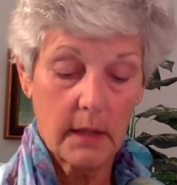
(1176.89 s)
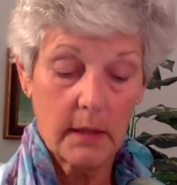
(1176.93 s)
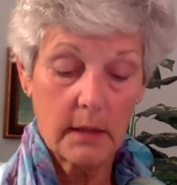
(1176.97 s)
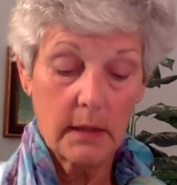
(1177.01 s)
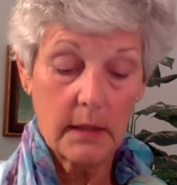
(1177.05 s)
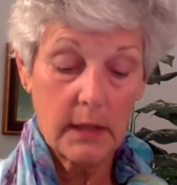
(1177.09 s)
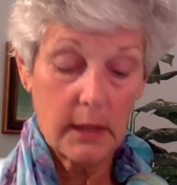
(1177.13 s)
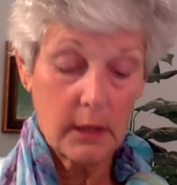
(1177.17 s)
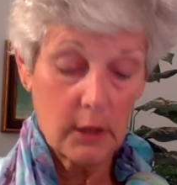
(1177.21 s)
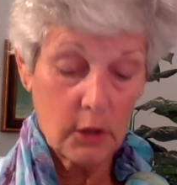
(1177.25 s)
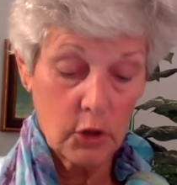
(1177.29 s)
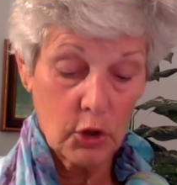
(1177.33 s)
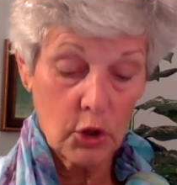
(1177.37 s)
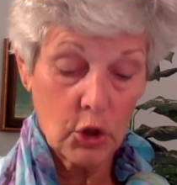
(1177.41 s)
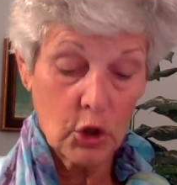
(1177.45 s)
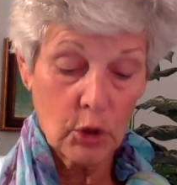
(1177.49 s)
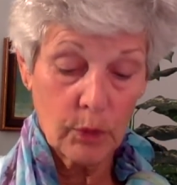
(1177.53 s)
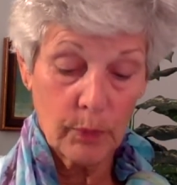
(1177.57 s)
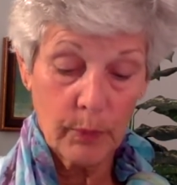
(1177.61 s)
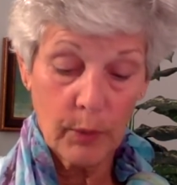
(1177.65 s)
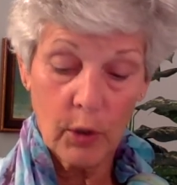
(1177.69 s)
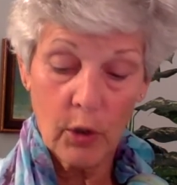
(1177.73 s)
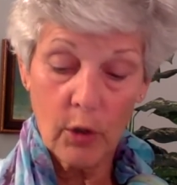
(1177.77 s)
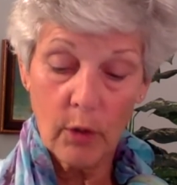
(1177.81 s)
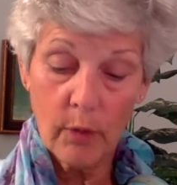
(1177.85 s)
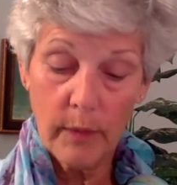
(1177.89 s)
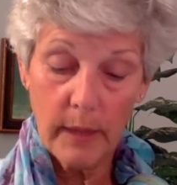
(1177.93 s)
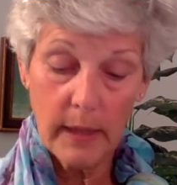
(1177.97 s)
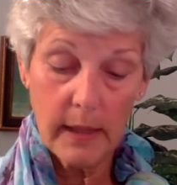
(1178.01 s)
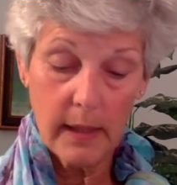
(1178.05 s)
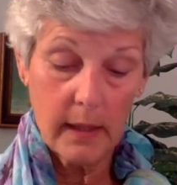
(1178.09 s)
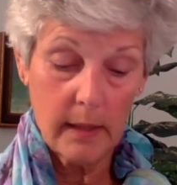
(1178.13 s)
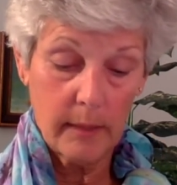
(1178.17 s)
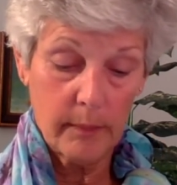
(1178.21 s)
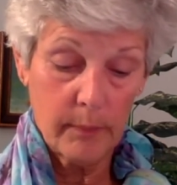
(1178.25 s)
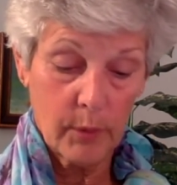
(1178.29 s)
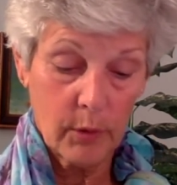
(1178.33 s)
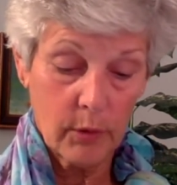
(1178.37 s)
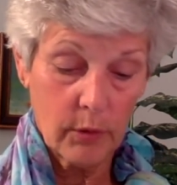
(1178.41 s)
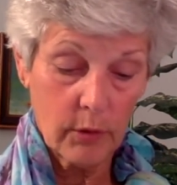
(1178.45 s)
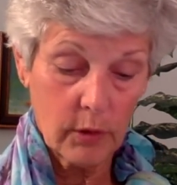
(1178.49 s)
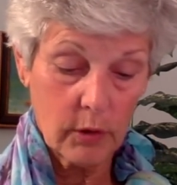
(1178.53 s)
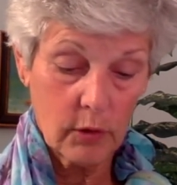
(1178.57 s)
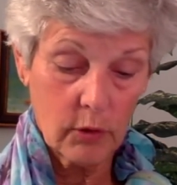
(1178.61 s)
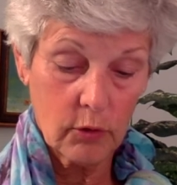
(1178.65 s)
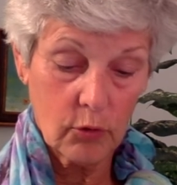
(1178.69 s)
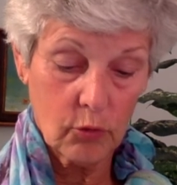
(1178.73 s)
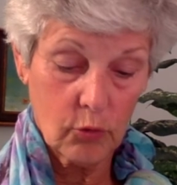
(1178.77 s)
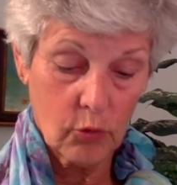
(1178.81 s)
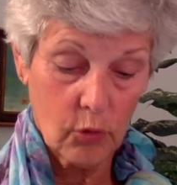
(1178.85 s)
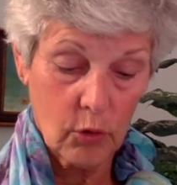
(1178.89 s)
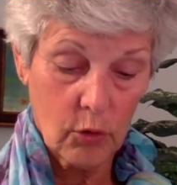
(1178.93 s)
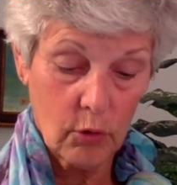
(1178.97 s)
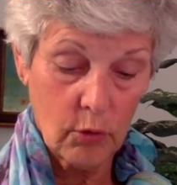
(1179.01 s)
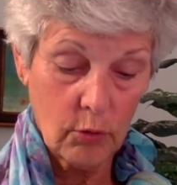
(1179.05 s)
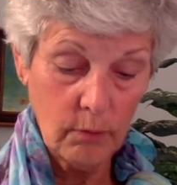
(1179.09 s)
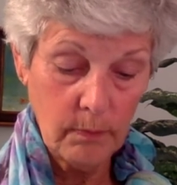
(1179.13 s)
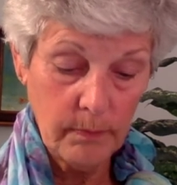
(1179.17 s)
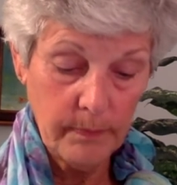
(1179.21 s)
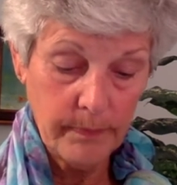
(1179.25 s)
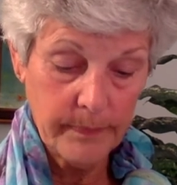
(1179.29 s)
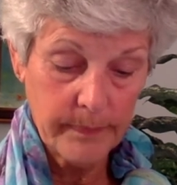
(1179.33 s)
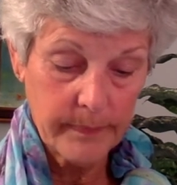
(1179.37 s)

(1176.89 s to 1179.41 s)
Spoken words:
kills sperm in birth control.